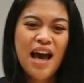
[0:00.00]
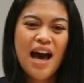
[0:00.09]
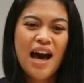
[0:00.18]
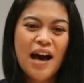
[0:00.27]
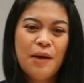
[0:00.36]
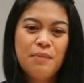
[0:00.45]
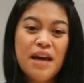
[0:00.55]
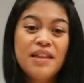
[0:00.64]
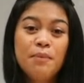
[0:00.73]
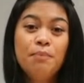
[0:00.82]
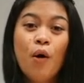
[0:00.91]

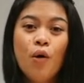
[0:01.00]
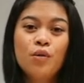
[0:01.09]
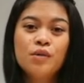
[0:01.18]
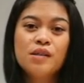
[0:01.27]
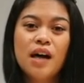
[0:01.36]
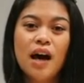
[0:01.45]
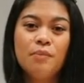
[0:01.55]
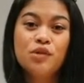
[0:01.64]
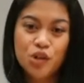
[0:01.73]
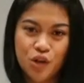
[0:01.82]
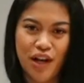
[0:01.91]
And then pose
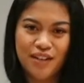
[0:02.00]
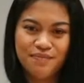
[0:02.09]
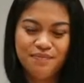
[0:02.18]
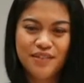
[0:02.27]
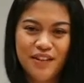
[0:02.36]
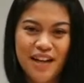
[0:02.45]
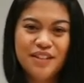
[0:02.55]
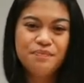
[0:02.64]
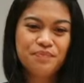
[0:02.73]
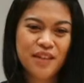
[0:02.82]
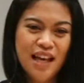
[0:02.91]
straight,
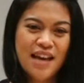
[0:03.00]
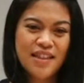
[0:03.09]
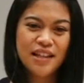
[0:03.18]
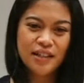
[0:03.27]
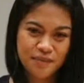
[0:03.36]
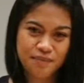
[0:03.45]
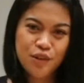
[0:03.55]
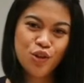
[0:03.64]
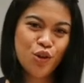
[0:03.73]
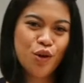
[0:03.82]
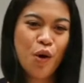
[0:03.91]
right? I think you
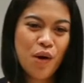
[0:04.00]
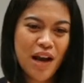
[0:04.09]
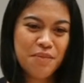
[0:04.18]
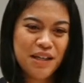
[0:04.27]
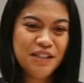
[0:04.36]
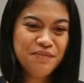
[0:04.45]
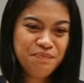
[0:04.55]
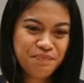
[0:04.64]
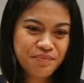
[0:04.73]
should know what I mean.